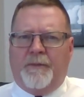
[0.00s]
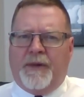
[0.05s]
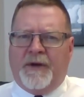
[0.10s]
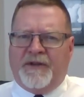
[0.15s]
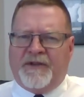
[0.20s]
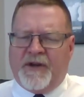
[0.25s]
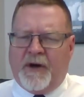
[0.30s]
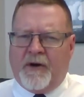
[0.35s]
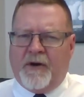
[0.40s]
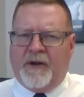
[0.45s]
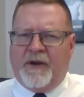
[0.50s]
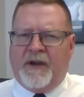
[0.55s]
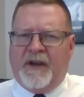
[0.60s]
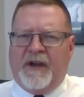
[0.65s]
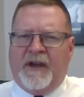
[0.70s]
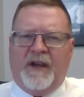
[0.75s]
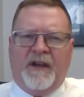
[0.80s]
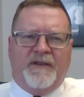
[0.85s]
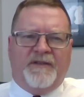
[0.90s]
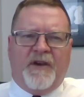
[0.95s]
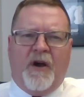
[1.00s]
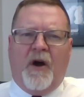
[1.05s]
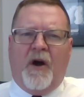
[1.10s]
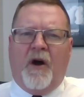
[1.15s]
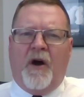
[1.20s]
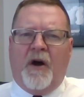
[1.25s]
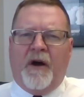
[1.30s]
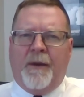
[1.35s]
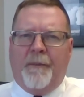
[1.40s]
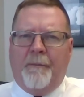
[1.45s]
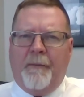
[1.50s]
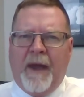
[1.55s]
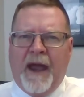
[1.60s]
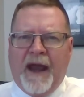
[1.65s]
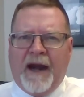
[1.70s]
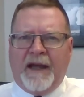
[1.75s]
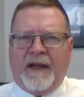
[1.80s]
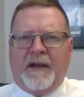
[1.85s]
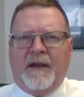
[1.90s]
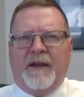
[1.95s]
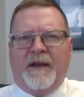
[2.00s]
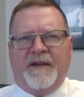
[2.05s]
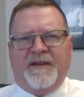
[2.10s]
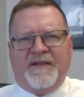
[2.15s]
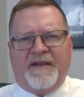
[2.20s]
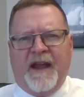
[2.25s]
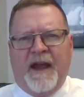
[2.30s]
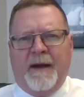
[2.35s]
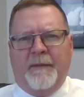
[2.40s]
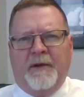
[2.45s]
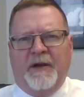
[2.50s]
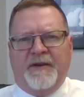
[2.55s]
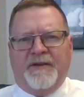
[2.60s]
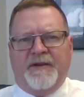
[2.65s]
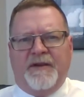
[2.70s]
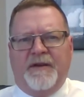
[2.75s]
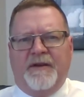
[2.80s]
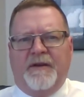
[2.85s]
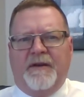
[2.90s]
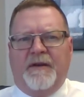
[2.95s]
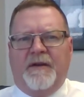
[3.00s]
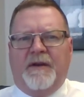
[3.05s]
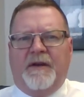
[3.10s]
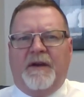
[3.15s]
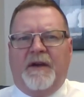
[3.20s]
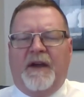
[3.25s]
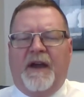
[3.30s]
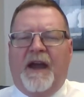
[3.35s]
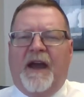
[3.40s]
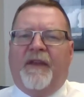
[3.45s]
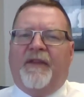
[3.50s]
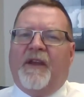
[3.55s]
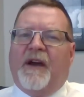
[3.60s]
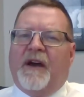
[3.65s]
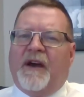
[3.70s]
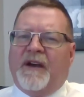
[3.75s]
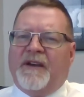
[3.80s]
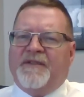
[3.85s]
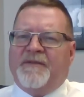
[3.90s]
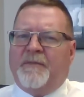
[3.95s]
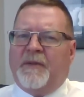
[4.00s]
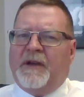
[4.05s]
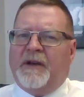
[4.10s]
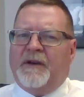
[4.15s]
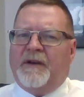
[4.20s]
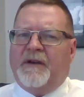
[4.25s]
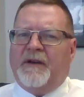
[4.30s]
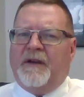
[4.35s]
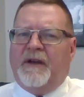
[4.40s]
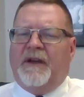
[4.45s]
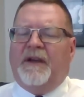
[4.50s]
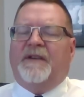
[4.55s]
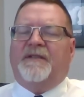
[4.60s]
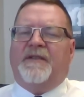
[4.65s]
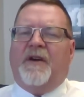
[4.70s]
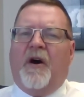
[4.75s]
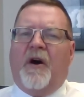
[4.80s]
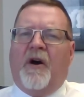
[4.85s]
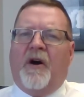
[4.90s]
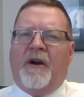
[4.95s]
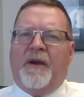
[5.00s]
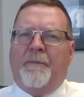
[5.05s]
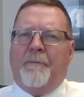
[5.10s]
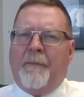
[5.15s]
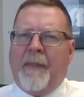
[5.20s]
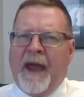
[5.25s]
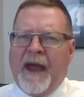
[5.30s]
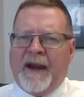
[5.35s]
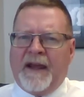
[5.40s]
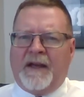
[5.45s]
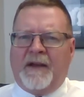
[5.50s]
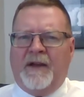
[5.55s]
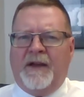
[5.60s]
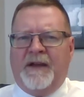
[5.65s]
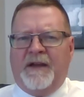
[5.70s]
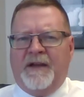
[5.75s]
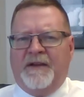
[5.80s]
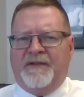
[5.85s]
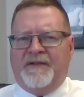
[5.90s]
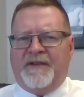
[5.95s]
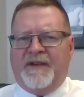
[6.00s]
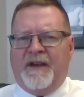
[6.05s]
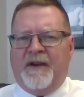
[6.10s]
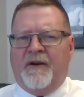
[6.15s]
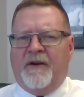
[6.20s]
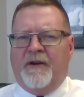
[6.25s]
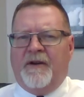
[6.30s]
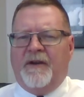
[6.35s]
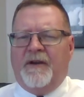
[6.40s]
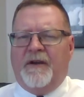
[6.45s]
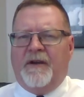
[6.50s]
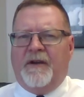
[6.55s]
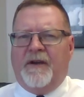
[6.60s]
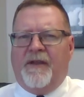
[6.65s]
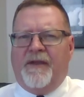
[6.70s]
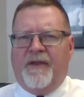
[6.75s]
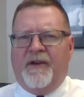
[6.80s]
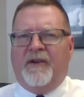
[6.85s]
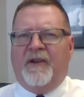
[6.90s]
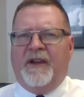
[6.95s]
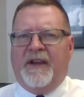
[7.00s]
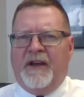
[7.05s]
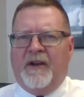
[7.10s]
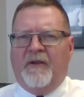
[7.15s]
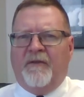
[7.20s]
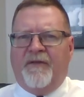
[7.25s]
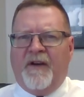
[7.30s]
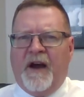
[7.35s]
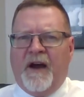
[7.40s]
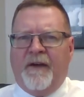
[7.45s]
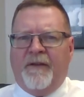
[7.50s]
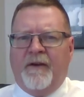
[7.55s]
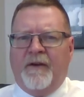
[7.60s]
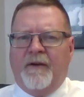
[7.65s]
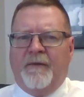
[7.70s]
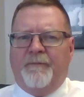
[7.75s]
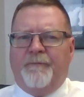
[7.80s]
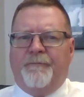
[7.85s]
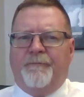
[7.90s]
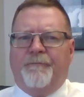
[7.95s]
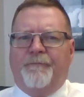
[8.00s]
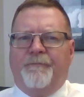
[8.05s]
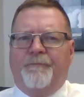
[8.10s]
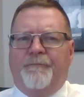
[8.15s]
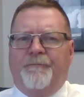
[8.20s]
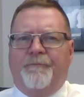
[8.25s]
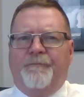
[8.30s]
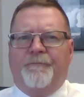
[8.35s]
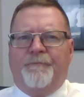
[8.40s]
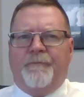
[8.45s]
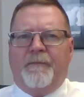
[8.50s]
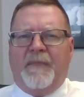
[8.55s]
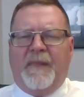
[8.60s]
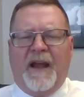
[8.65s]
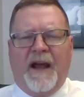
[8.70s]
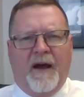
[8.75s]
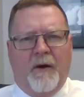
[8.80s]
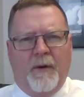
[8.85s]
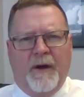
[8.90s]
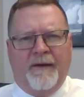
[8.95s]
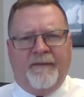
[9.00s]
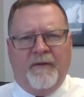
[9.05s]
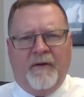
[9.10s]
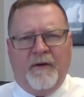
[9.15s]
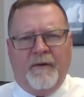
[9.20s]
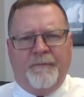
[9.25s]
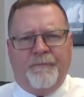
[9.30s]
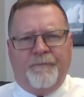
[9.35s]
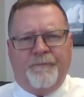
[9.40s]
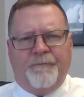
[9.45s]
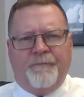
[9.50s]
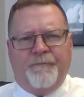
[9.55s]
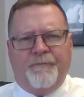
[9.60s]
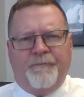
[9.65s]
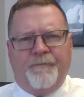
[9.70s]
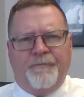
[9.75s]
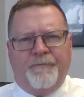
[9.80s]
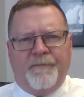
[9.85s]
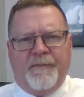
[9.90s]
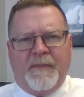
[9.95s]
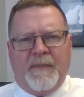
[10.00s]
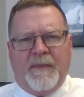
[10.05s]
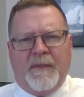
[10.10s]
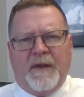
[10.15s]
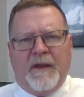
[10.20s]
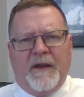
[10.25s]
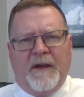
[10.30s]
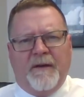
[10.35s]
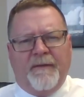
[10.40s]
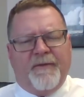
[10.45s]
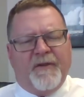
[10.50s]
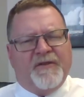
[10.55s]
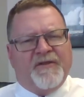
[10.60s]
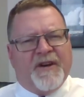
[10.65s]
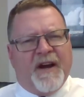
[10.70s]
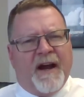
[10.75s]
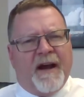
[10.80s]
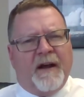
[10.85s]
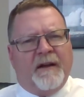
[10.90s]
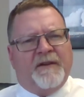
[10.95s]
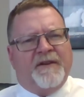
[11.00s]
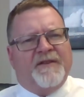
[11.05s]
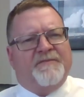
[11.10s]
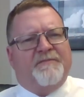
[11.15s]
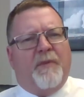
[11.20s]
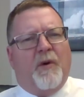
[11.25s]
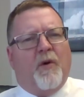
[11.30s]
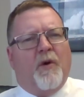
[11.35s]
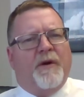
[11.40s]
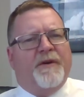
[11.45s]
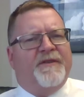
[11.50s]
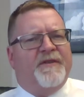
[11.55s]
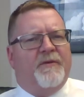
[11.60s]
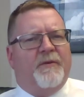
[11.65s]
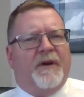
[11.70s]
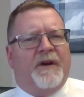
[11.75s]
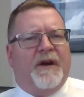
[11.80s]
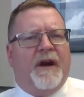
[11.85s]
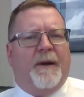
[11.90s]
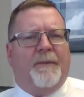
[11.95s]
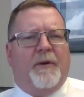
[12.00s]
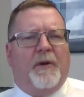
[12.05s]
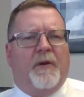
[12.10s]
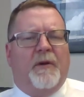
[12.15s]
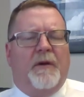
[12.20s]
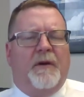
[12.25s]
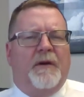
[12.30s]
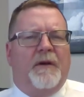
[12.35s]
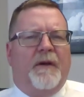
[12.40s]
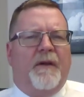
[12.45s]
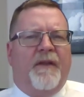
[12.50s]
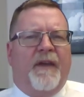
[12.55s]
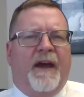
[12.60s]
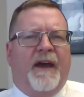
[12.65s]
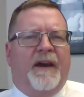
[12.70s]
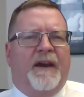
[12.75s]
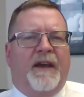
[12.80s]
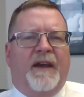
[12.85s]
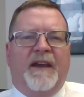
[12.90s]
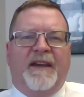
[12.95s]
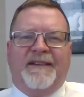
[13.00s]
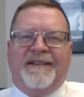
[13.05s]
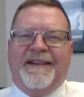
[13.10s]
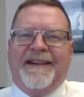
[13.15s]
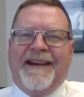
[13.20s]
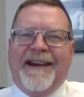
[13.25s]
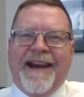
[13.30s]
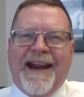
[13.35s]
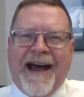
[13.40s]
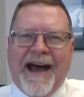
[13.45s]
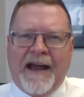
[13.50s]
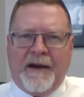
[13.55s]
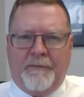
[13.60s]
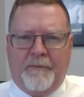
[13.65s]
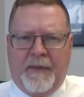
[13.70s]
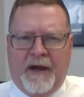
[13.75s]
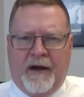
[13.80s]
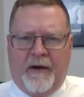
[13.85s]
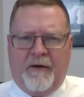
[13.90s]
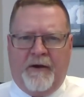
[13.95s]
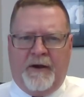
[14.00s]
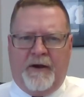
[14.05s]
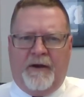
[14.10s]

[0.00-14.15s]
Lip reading: paternity is automatically established and the husband is automatically considered the legal father. However, if a child is born to a couple that is not married,